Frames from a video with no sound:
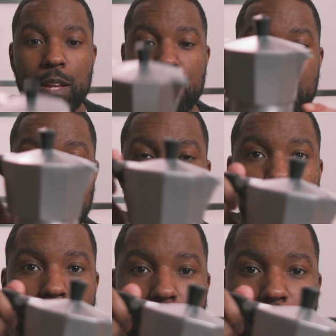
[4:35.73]
This
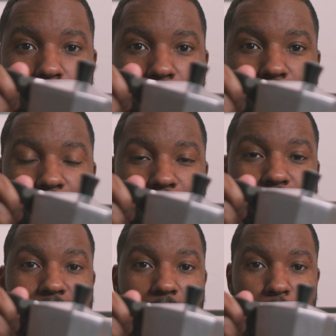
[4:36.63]
part is
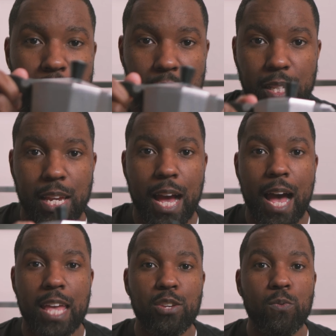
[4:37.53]
exceptionally
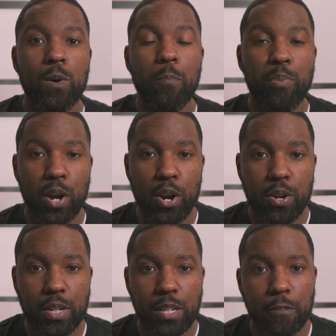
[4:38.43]
hot. You will
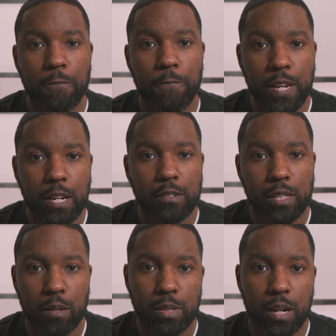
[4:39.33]
burn your
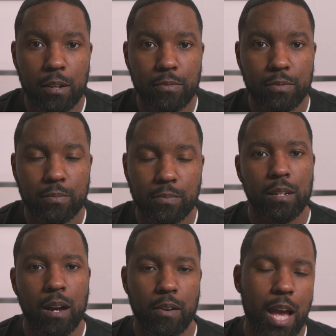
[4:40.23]
fingertips off.
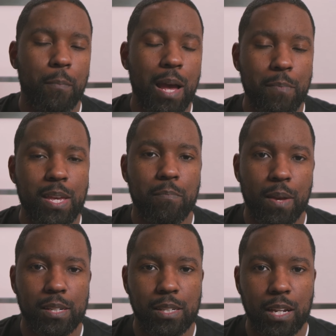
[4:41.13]
Okay, I might be
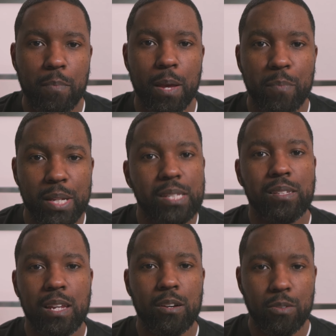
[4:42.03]
embellishing a bit, but
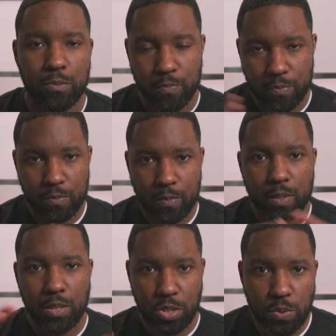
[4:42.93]
still,
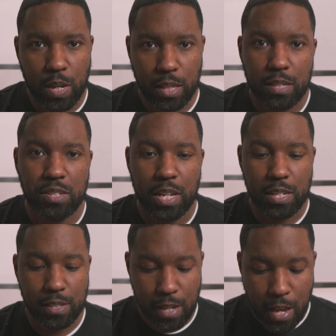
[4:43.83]
you get the
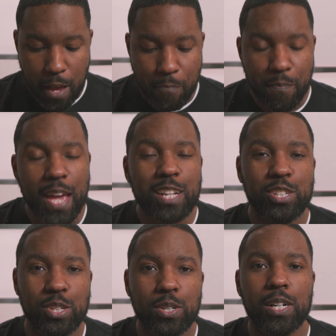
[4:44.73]
gist. Make
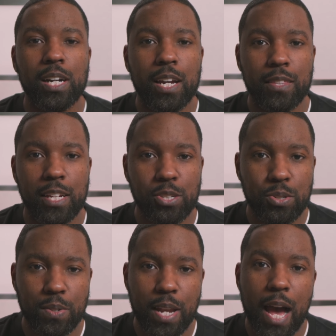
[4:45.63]
sure that you
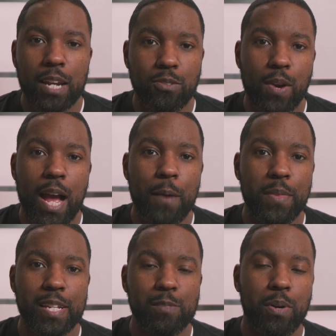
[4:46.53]
do not
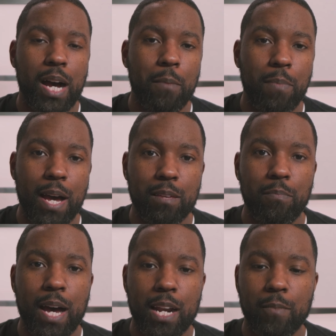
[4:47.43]
grab this pot by the
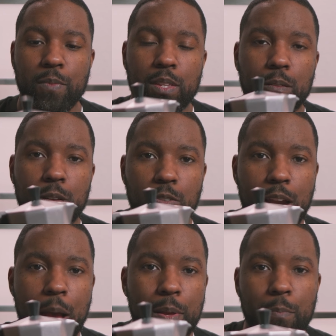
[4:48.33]
bottom.
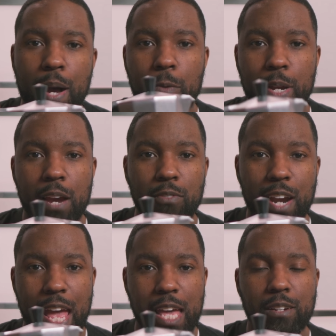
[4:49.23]
Grab it by whatever
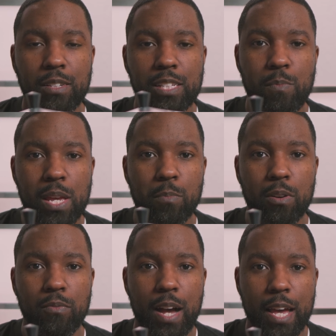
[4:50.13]
handle is being
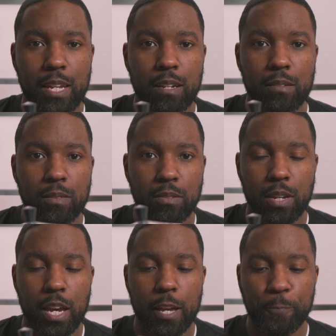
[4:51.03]
provided,
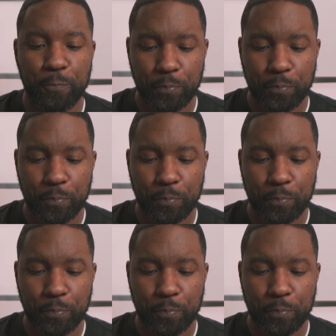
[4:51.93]
okay?